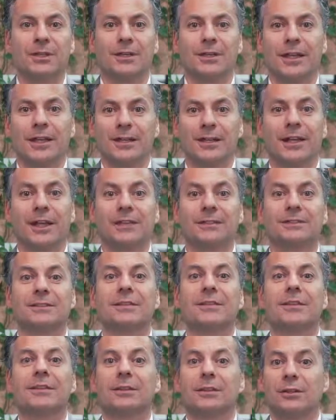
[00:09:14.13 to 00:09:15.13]
And yes,
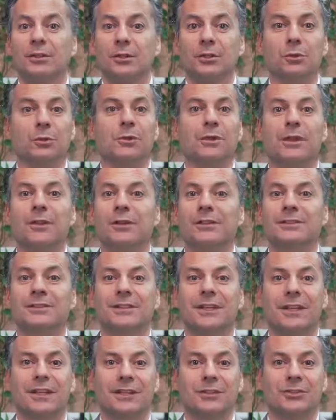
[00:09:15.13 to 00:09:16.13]
you will get on
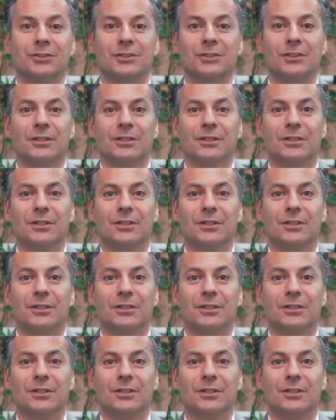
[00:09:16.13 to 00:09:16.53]
stage